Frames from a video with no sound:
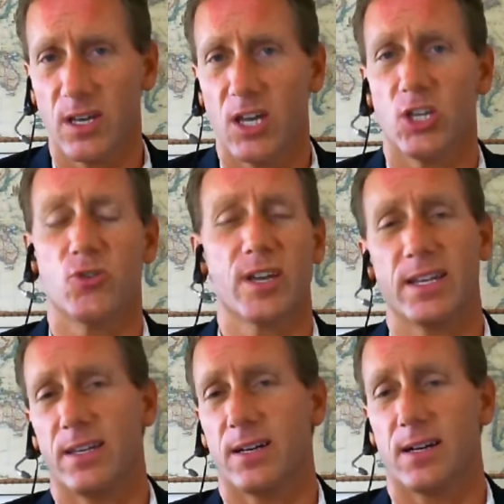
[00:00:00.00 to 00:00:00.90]
you
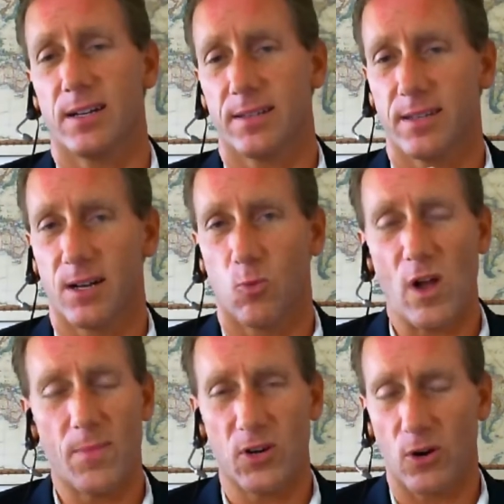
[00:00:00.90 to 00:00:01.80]
get
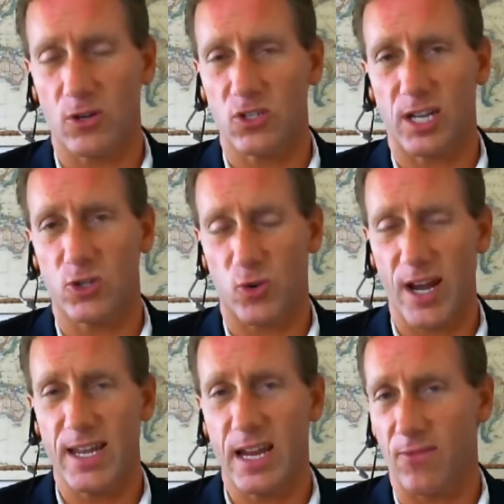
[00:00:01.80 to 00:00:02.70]
webinars and
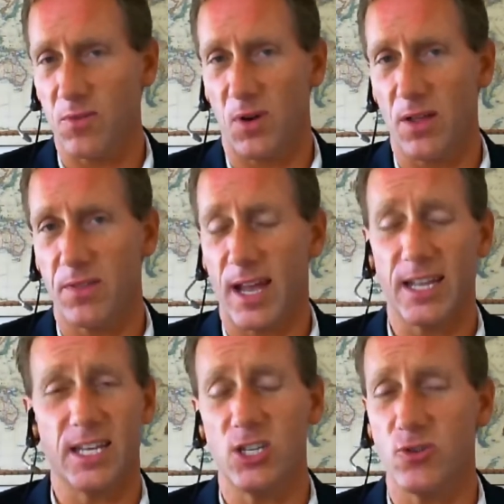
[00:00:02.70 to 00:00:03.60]
training every month,
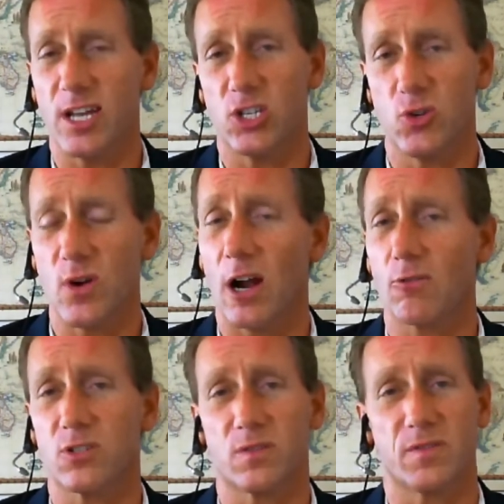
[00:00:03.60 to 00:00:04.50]
and then you get 2
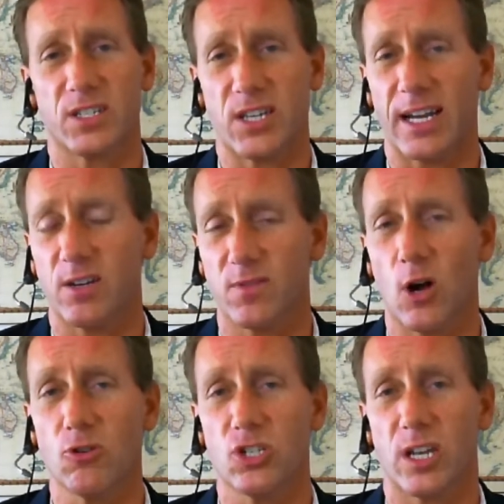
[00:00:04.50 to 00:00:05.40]
hours of executive
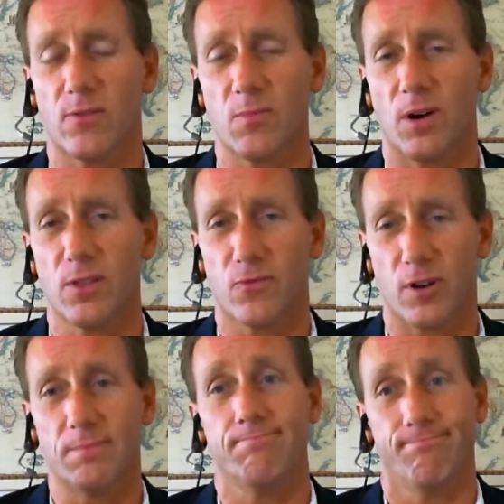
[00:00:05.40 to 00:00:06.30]
coaching every month
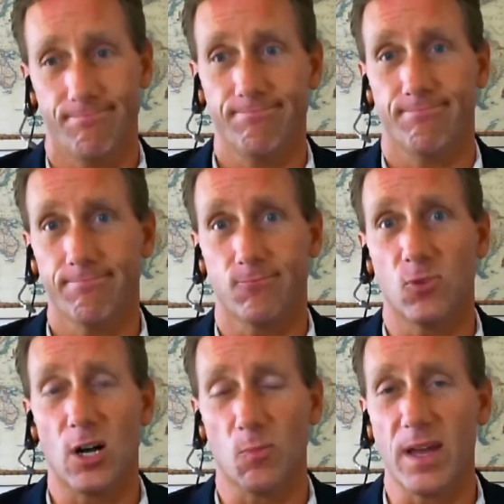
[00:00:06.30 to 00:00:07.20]
from,
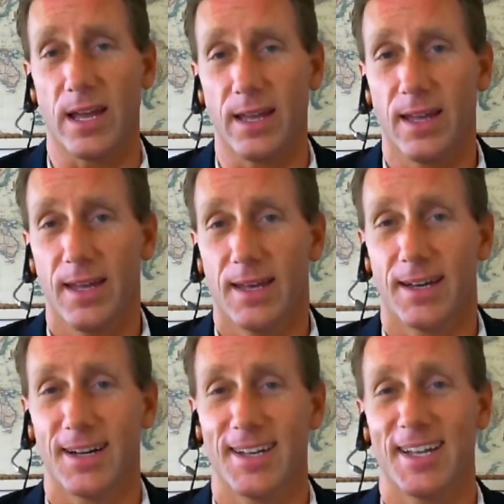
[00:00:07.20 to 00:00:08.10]
well, me.
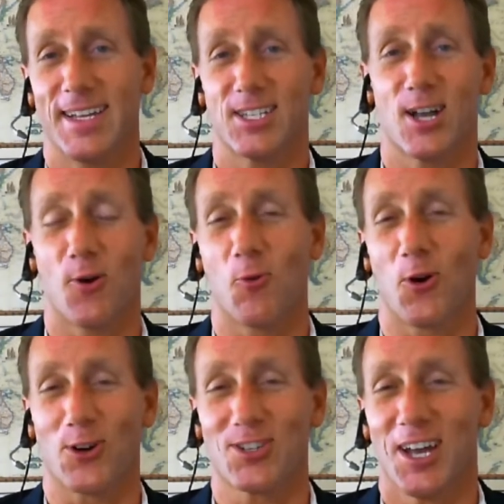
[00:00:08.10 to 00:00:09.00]
And that's how it
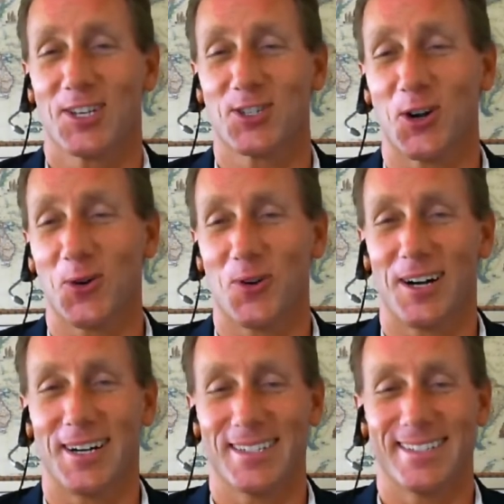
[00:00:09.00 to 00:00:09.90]
works.
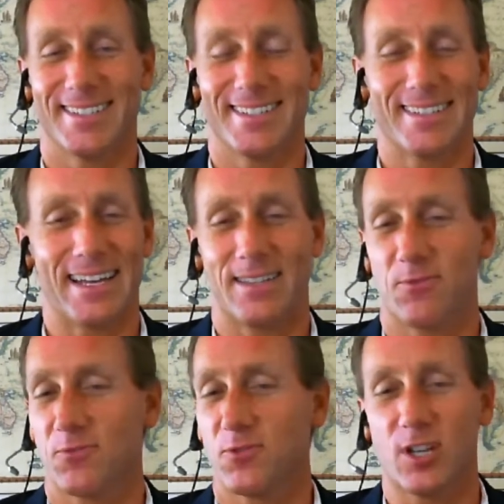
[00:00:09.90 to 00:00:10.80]
So that
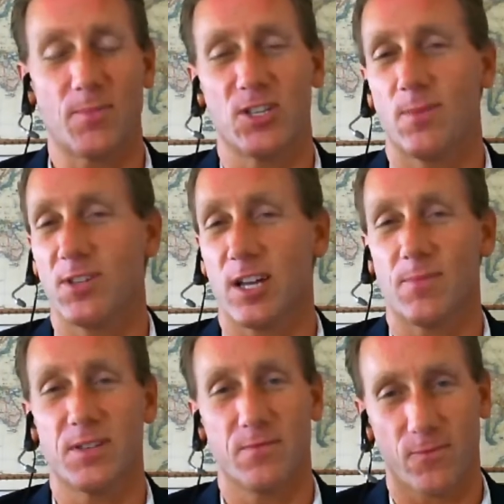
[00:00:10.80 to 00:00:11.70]

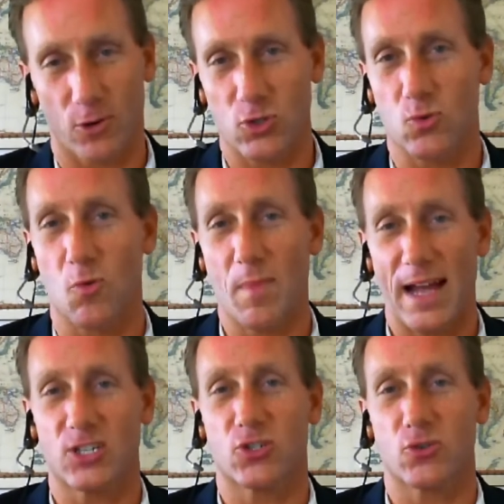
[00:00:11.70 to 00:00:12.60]

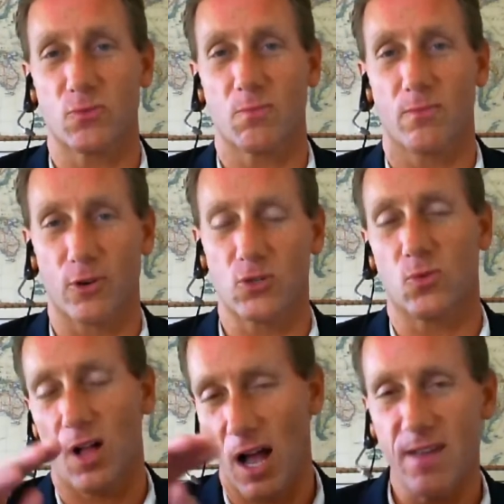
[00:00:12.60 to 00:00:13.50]

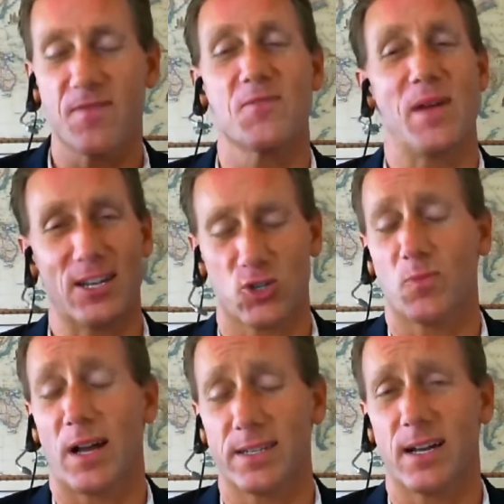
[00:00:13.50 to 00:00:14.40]

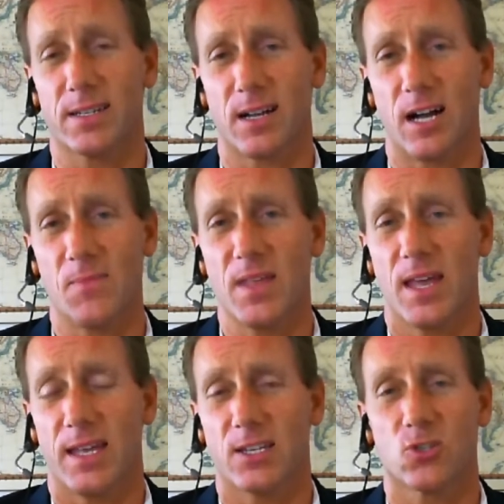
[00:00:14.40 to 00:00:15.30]
virtual-mastermind.com
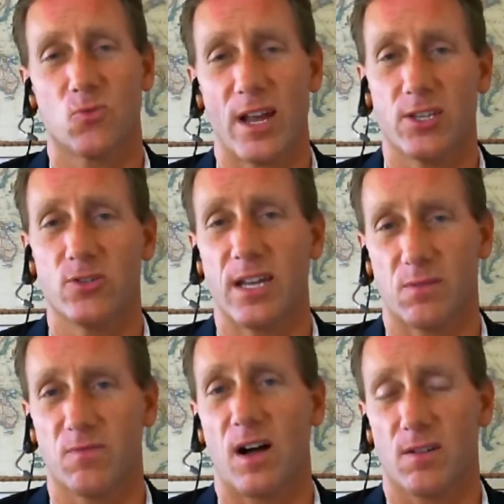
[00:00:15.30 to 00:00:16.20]
is the way to get
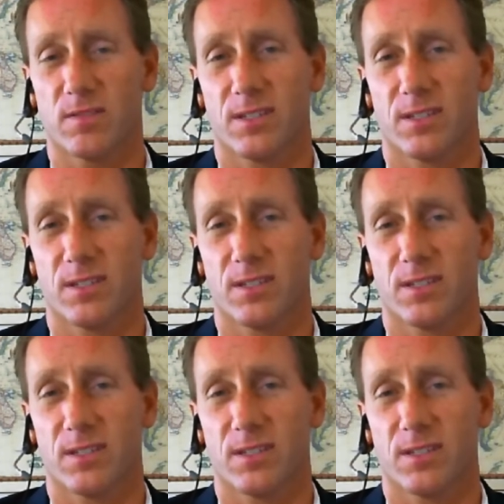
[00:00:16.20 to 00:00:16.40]
involved.